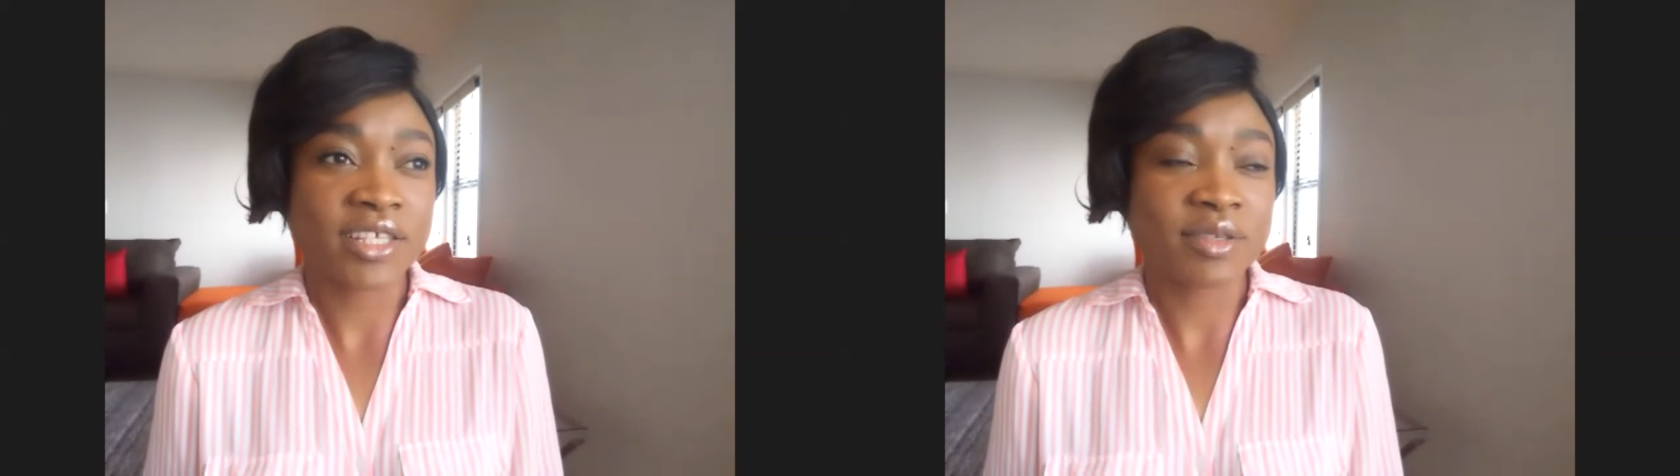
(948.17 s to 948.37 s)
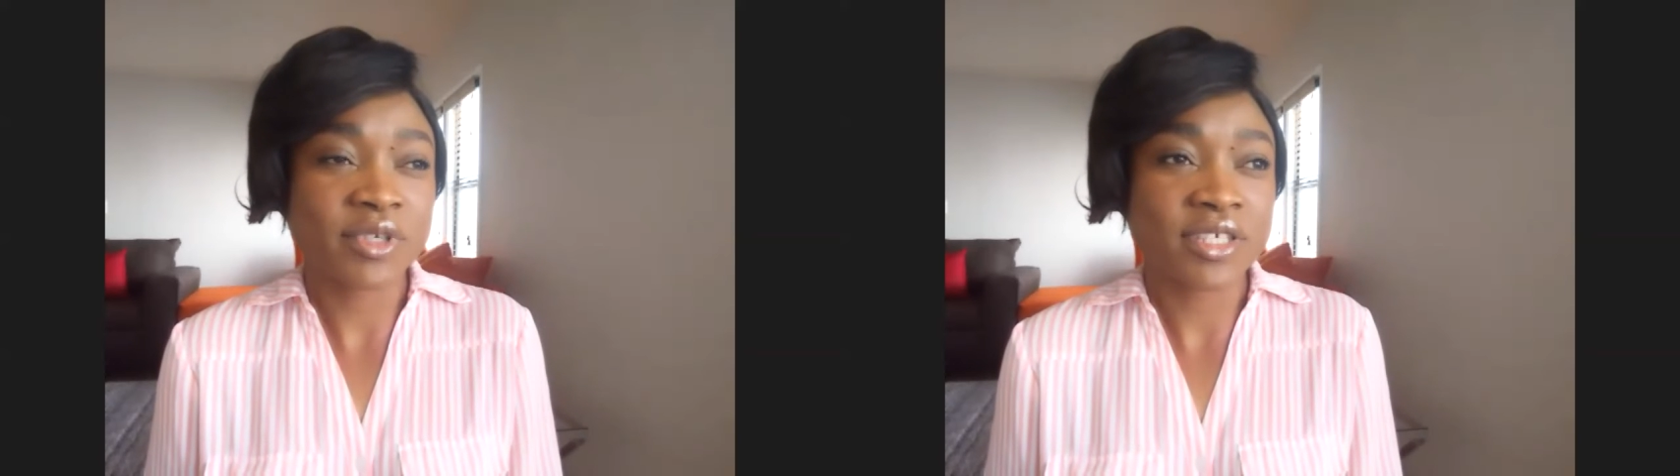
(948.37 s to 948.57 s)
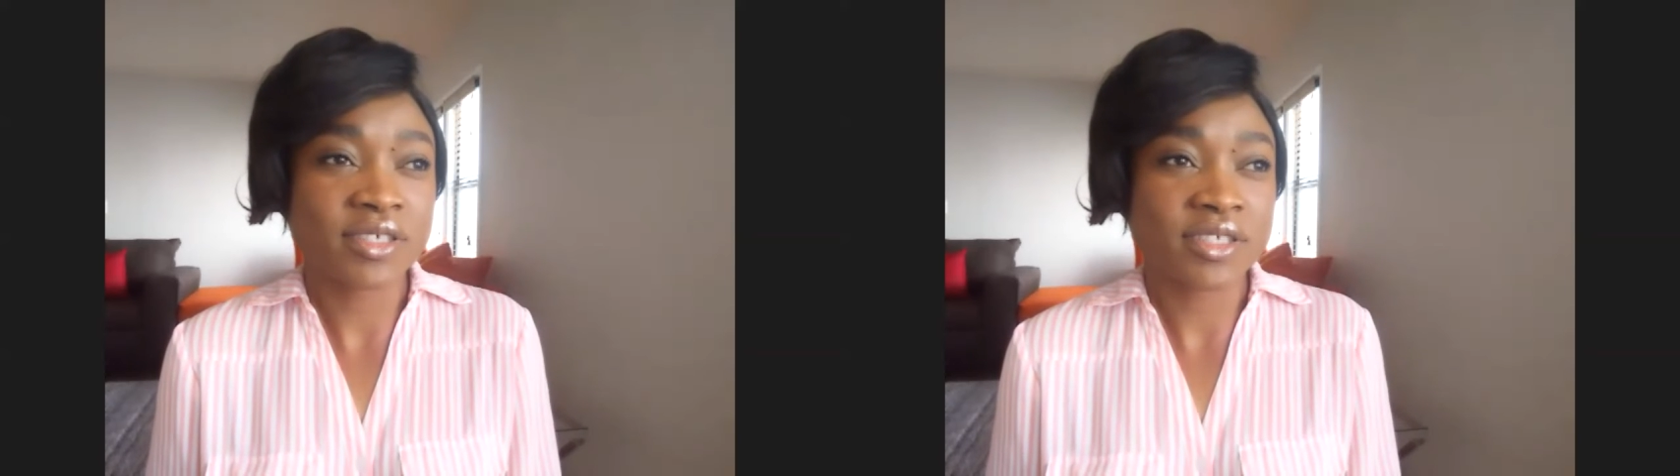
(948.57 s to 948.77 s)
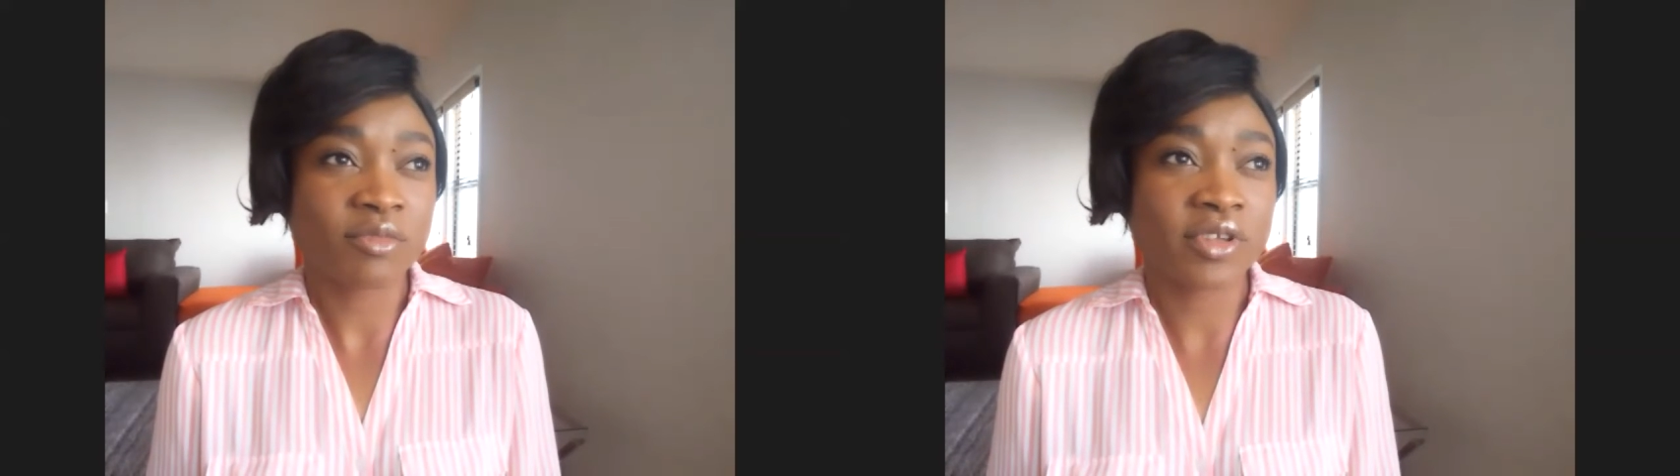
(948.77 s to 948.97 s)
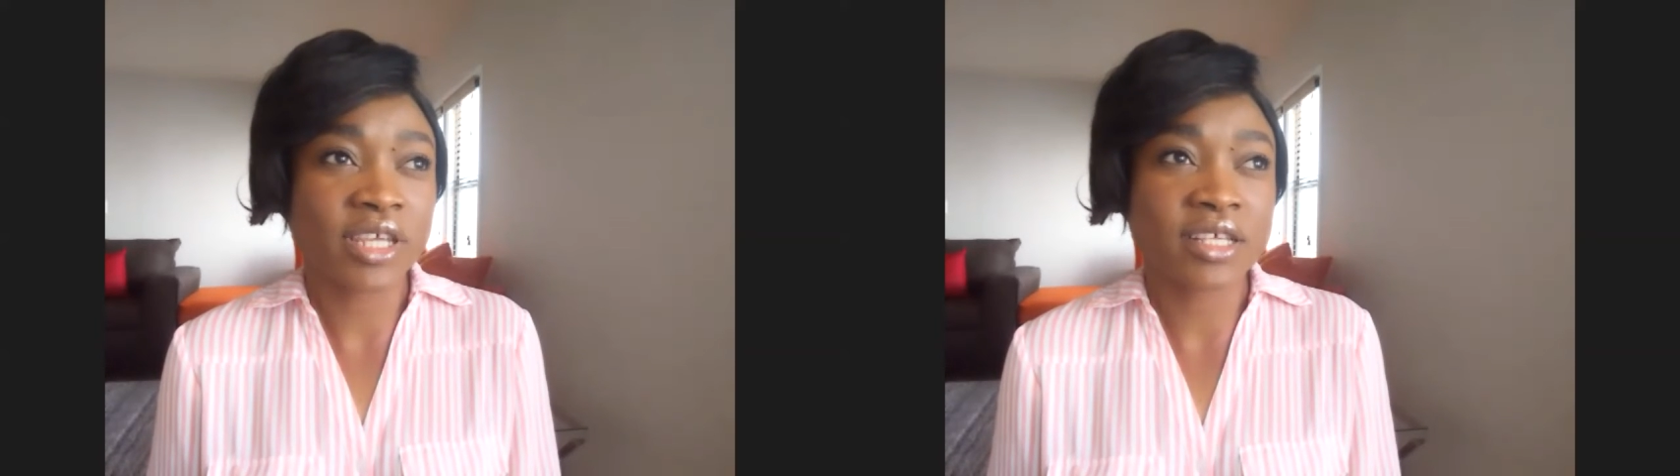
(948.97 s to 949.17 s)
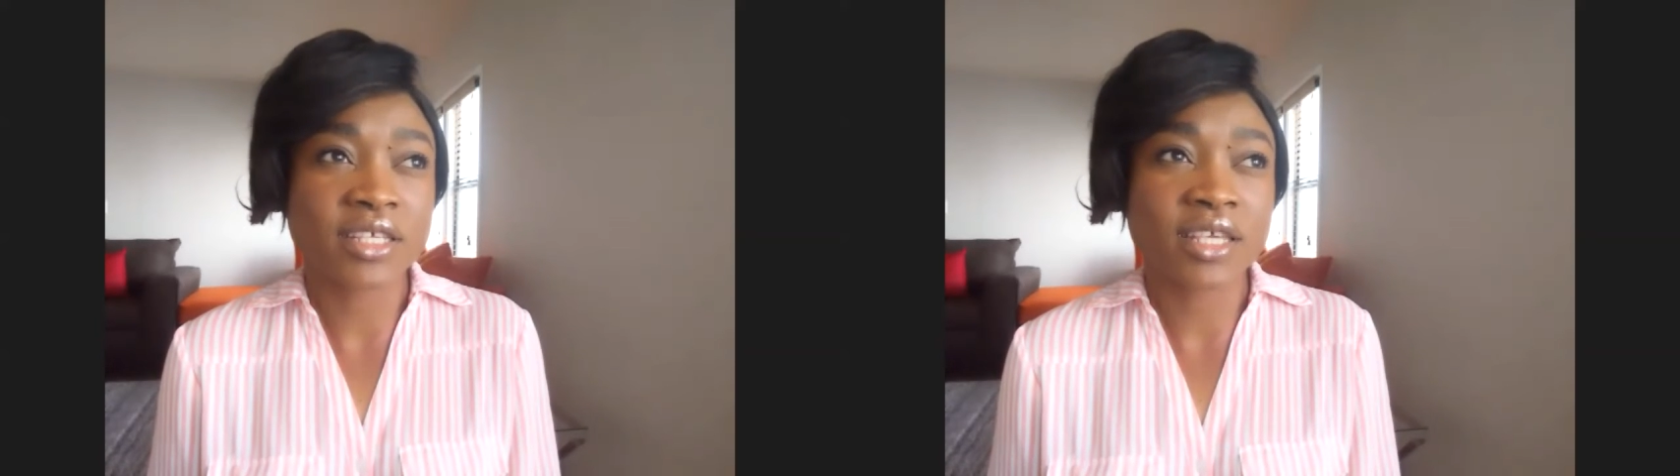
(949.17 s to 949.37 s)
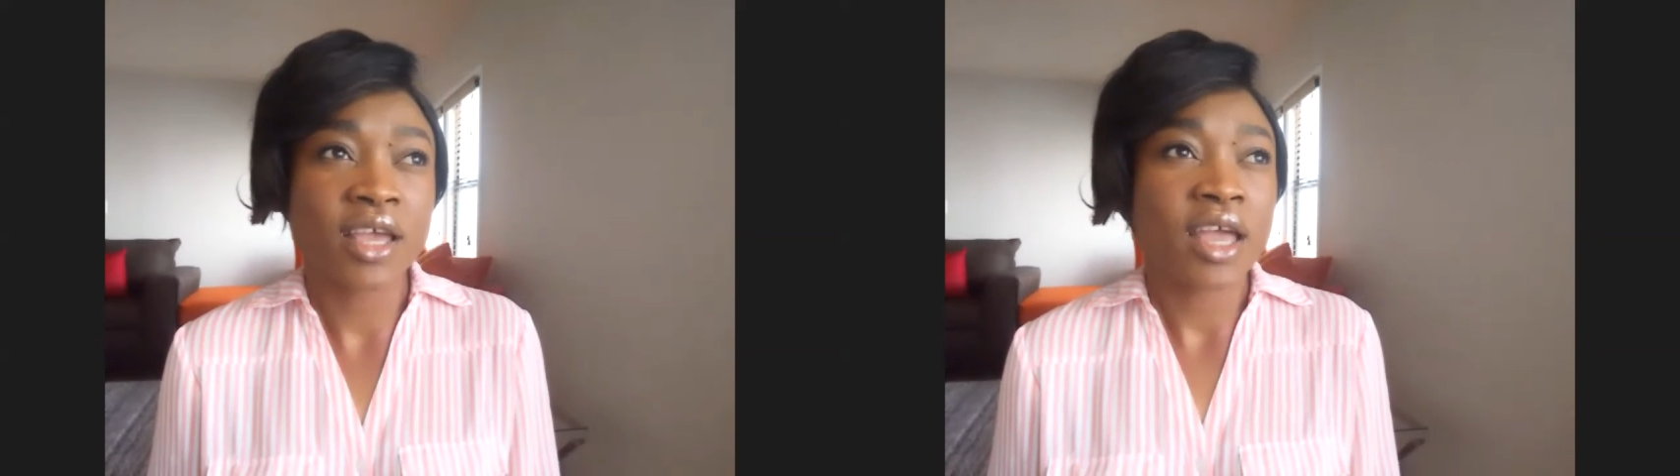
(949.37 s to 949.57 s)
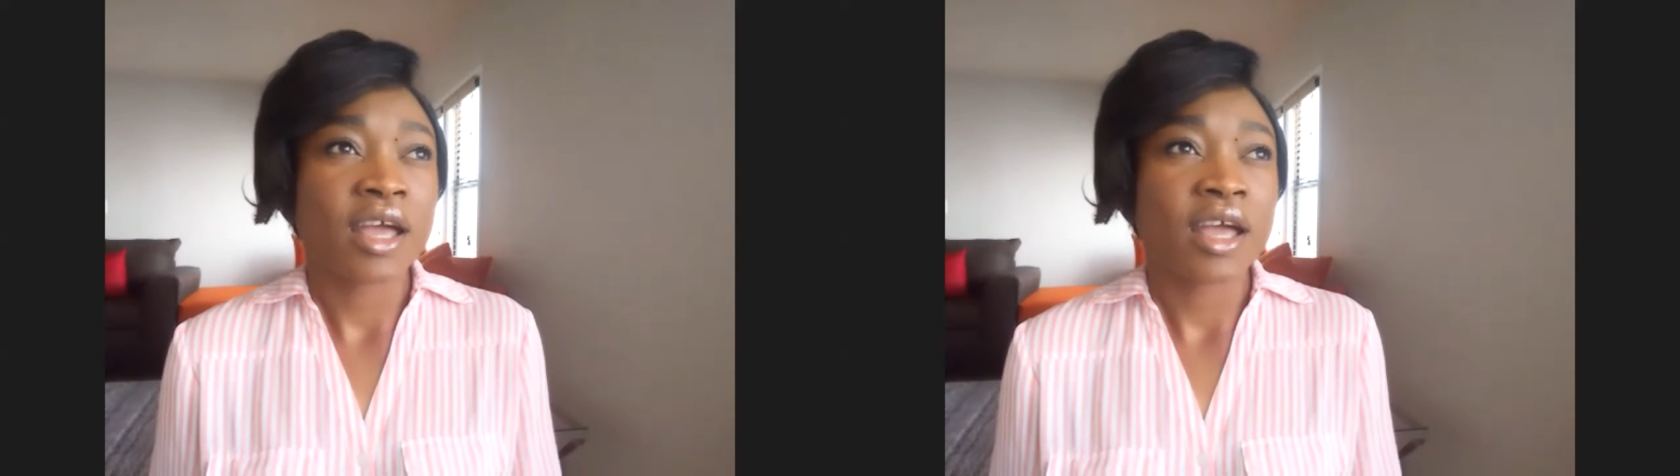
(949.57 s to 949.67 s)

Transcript: me this morning and say,